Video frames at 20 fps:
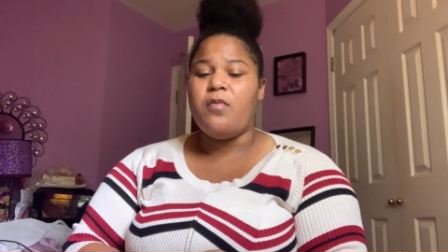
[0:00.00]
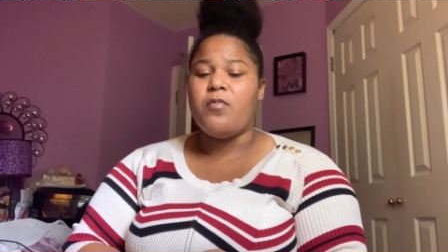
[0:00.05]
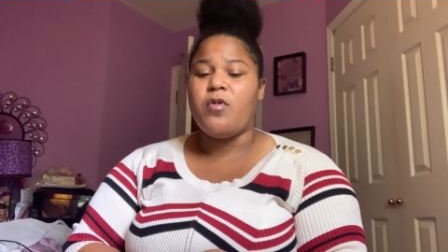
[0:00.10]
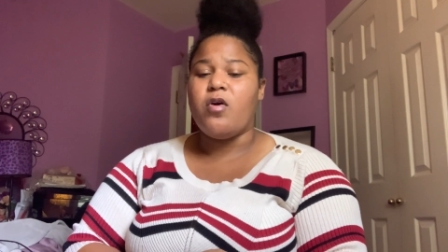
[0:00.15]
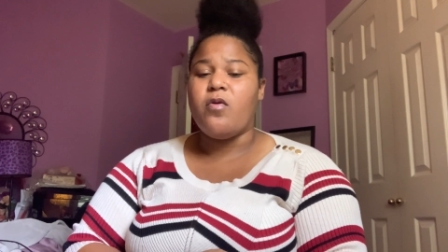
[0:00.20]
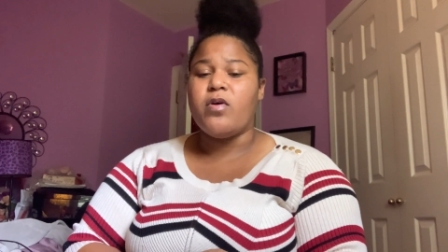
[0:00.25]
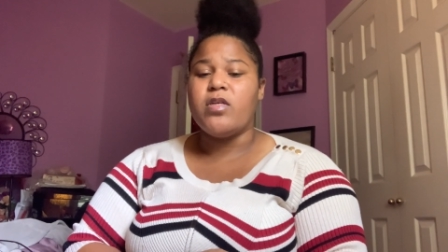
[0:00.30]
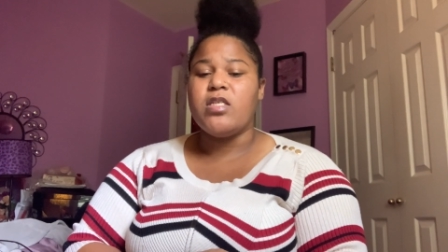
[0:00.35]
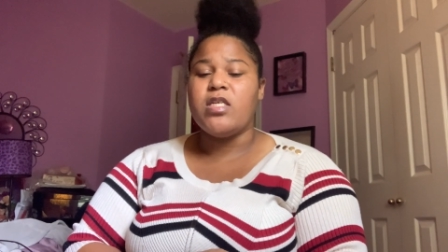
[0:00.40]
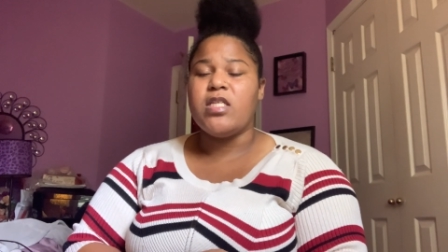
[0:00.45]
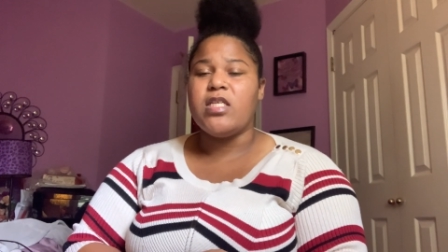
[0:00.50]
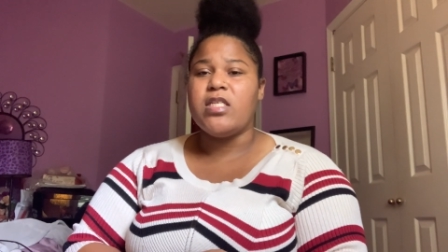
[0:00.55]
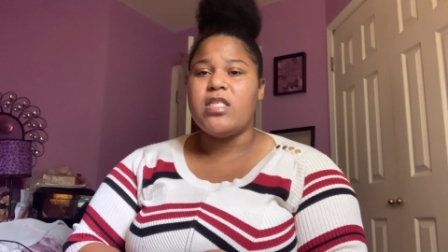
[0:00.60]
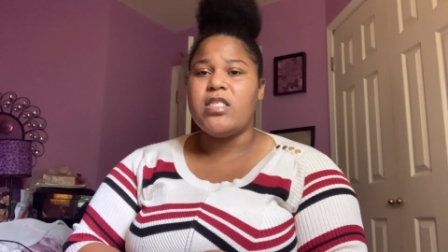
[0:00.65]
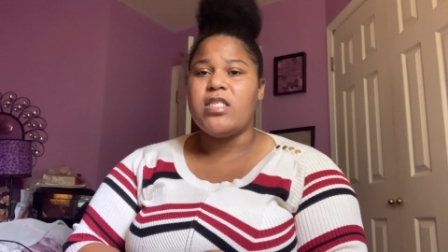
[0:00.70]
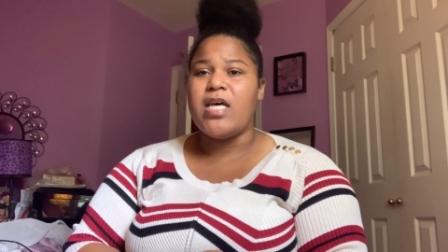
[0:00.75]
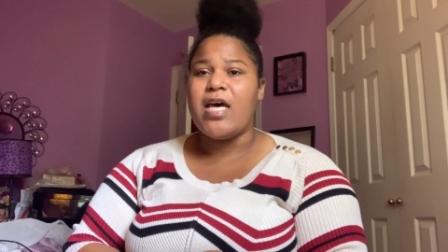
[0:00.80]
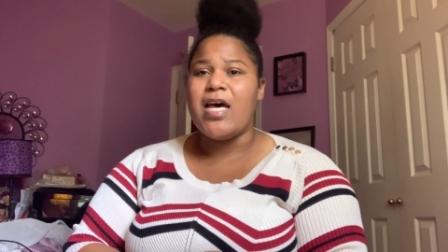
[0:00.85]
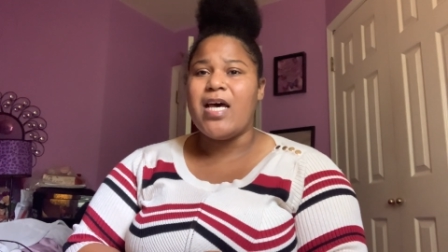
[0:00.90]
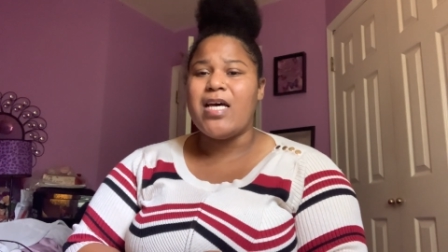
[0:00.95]
go into this
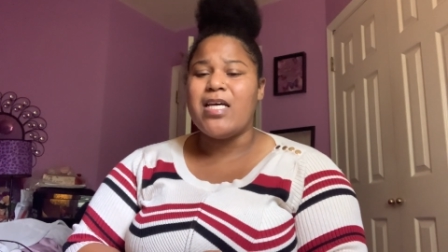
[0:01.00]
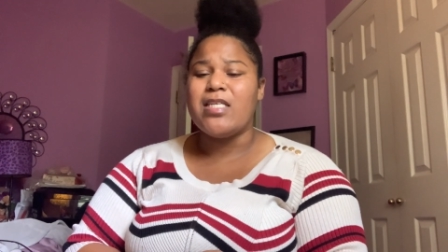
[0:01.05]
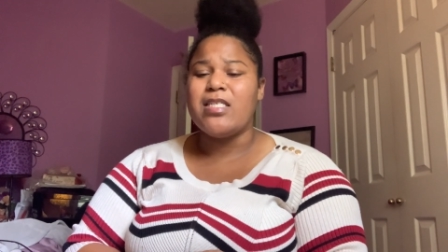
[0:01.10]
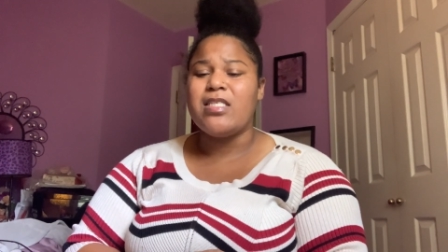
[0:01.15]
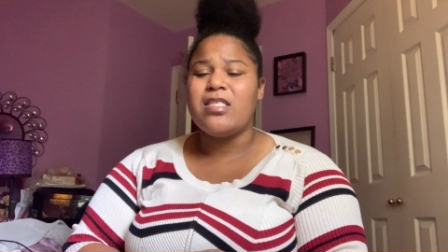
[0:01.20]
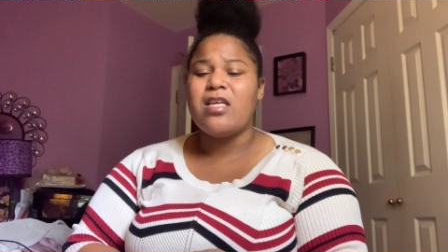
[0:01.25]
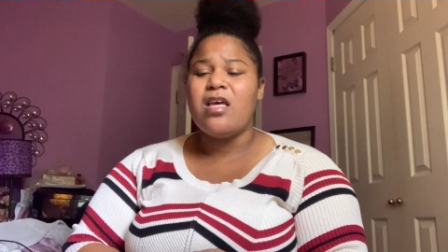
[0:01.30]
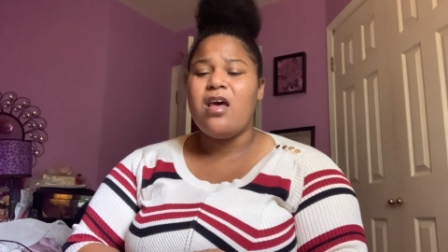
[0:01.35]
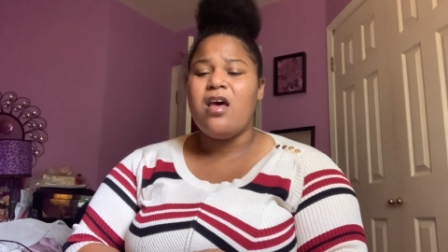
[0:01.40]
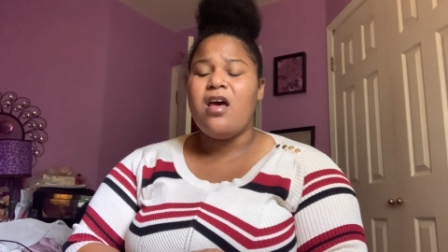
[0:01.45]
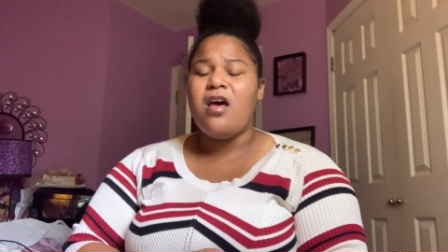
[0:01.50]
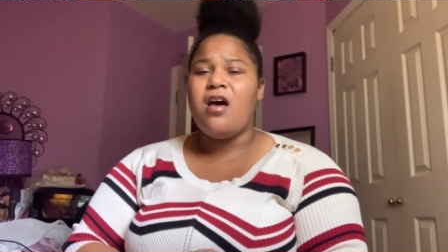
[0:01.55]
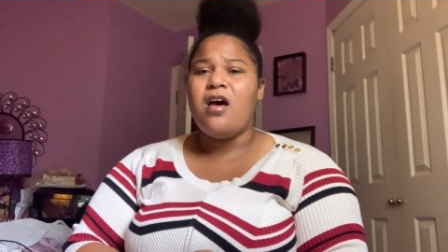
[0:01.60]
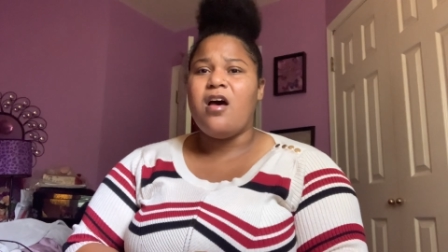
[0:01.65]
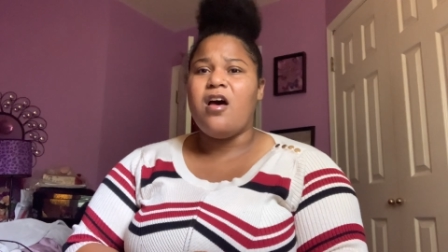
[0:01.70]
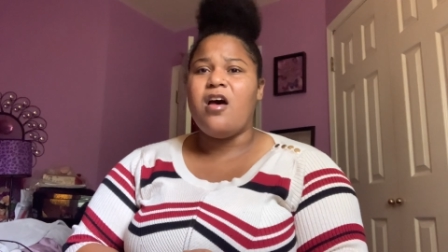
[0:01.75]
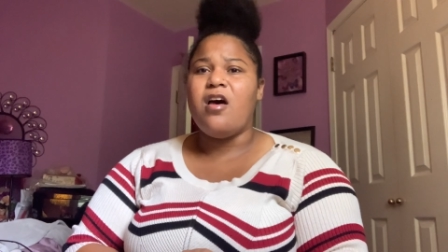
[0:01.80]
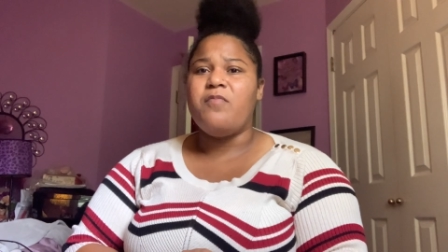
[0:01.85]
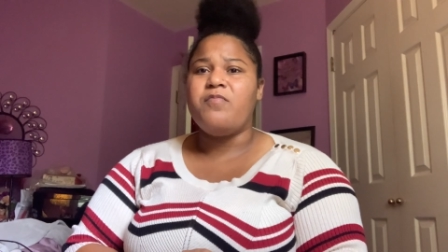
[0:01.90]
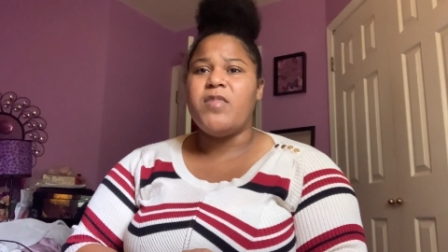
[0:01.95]
test
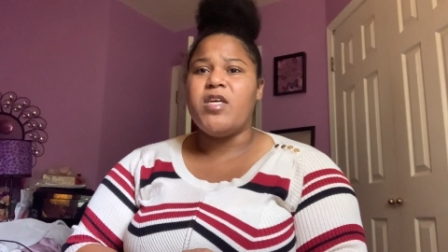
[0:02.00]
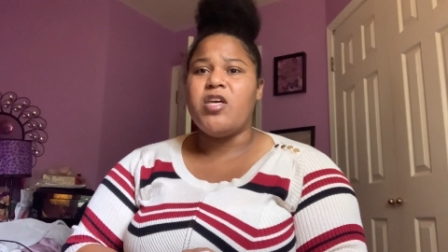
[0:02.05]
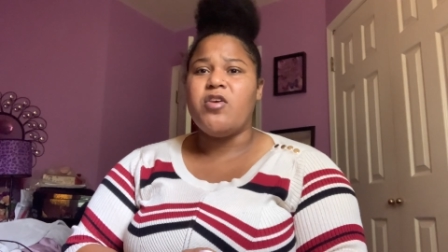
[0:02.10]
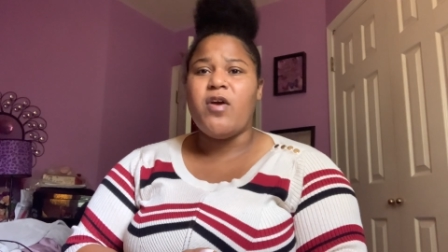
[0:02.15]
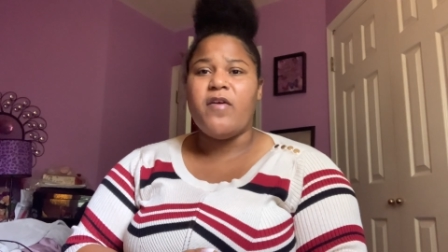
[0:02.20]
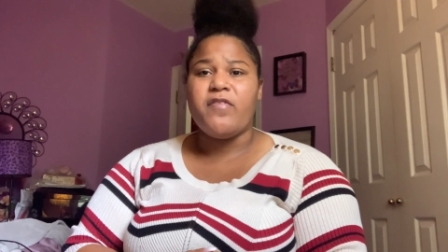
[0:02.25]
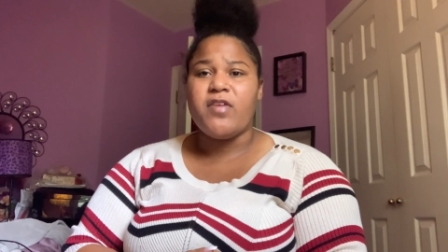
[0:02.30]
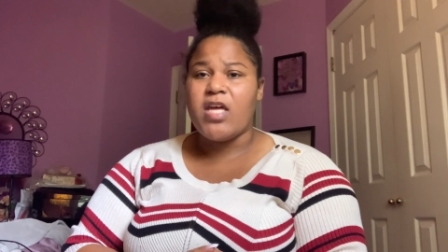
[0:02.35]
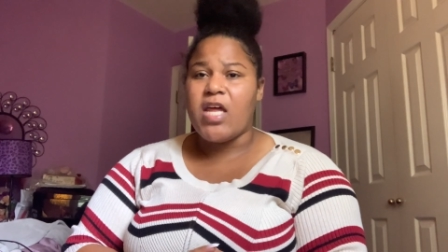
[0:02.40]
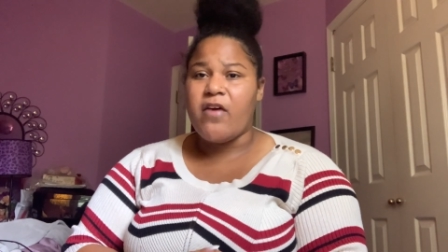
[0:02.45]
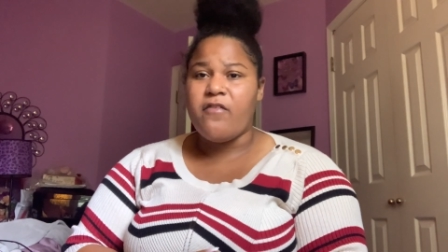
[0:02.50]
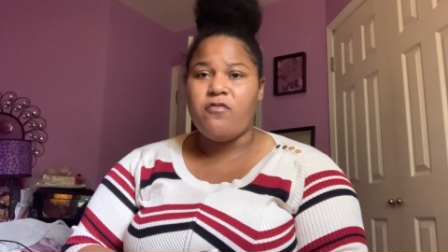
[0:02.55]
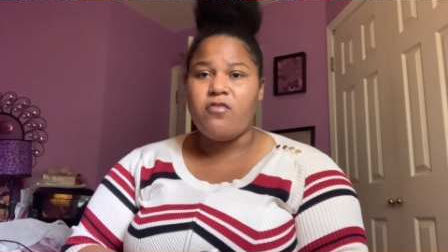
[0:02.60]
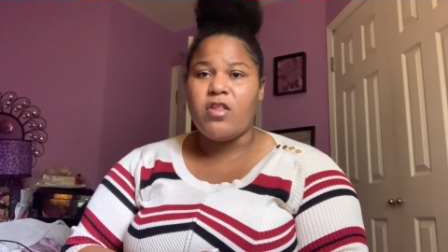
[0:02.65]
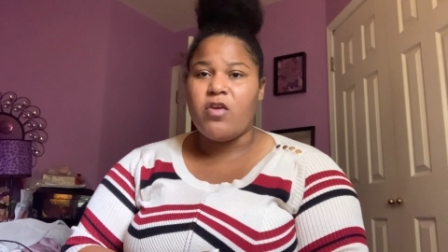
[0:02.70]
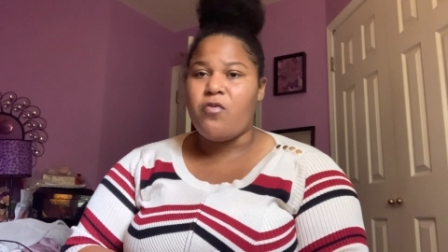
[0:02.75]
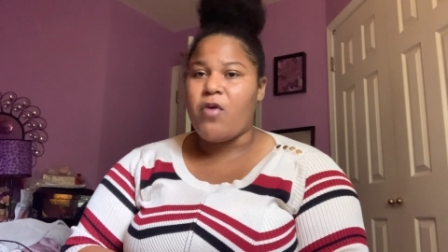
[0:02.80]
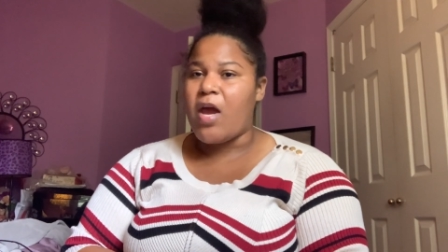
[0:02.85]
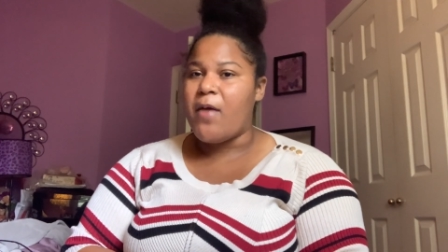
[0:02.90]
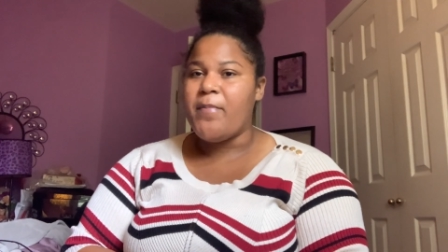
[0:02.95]
thinking you have to get
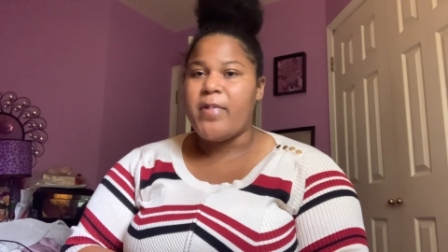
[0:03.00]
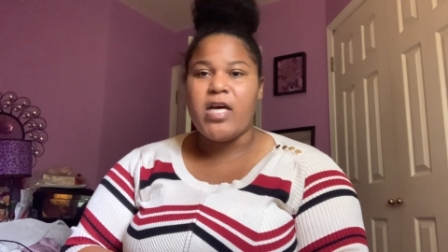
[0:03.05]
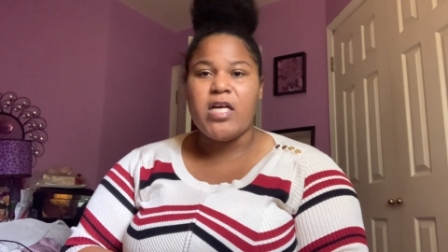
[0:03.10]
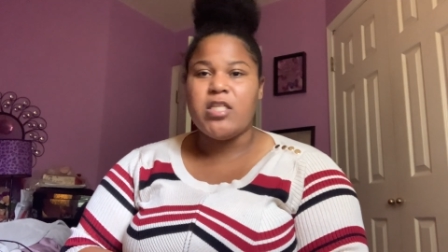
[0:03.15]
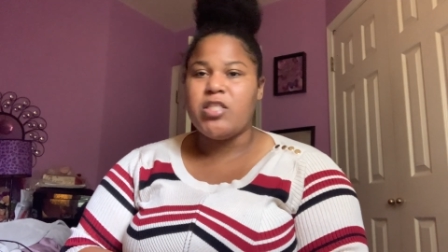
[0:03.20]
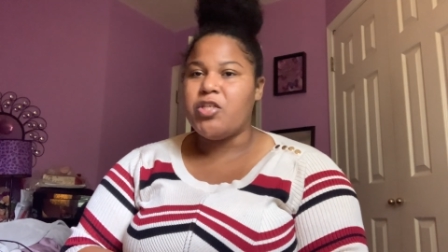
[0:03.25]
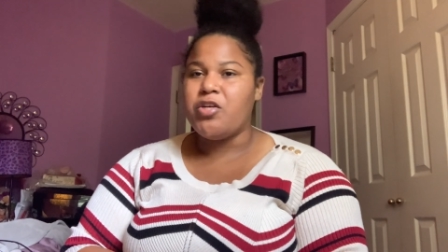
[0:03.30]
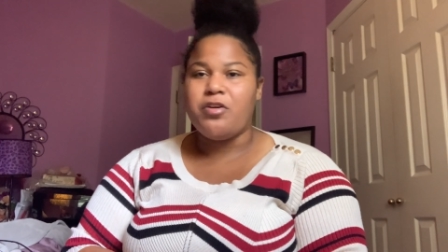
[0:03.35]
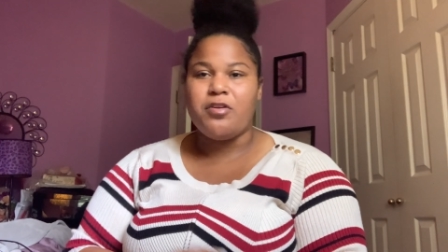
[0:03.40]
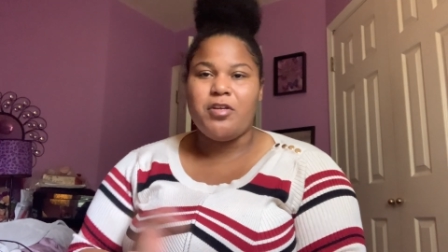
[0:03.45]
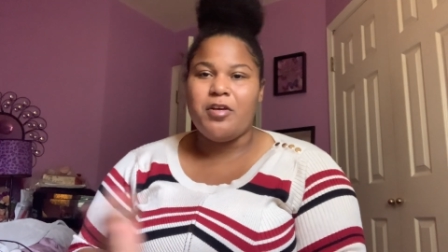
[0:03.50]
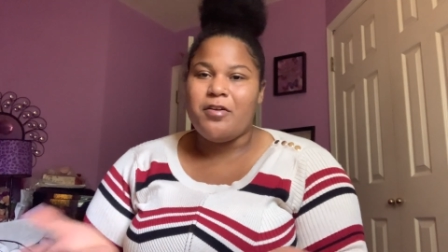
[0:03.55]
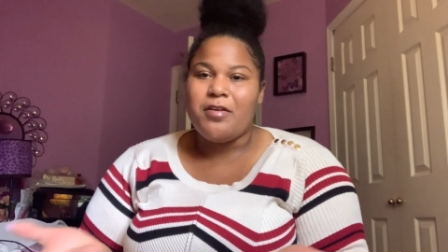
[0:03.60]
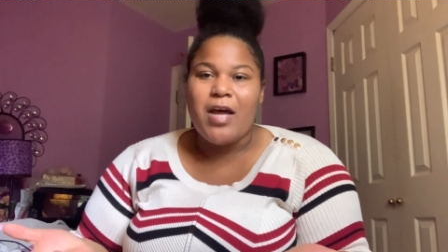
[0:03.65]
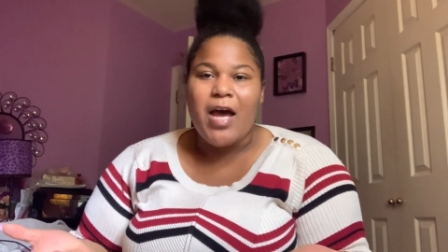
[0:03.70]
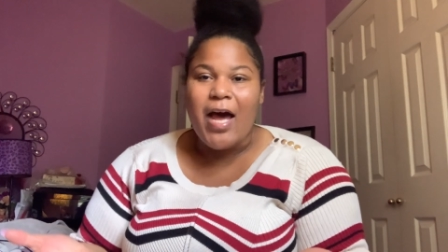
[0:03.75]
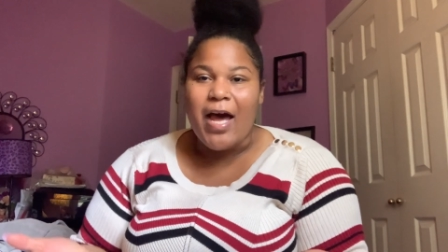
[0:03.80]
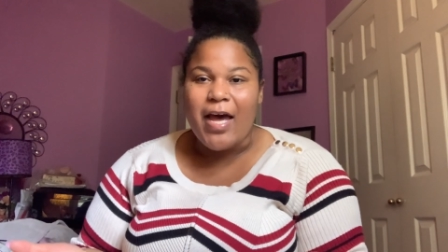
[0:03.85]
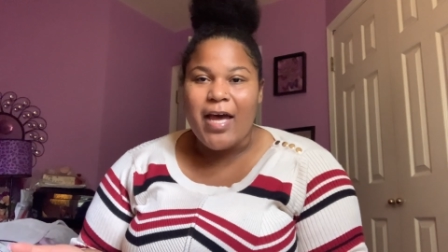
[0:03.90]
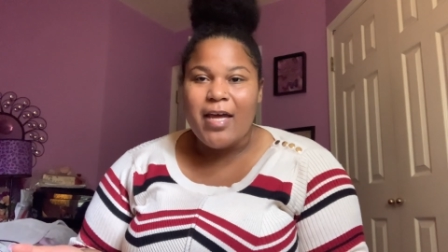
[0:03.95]
everything right, because you're
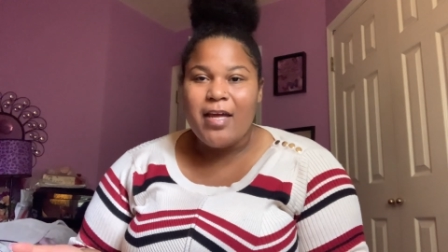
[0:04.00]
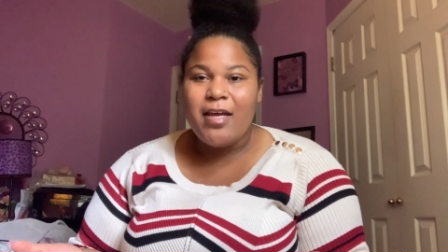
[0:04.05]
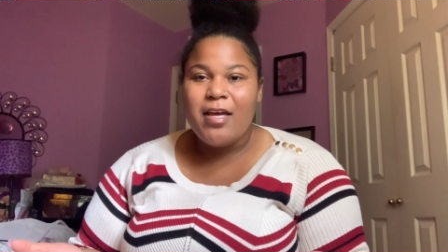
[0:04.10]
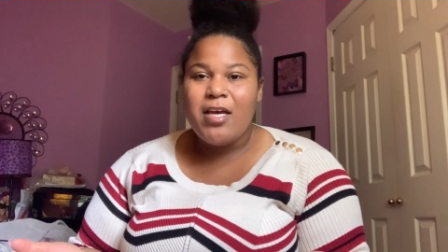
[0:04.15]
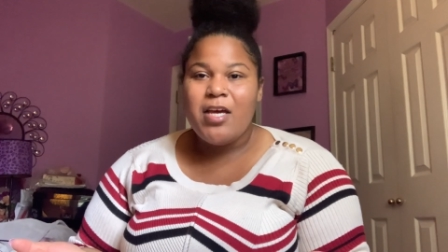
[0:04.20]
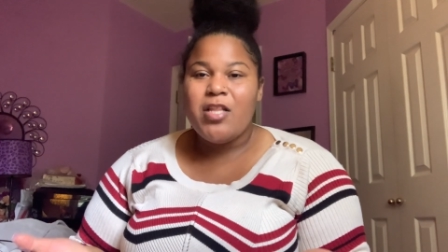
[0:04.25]
not.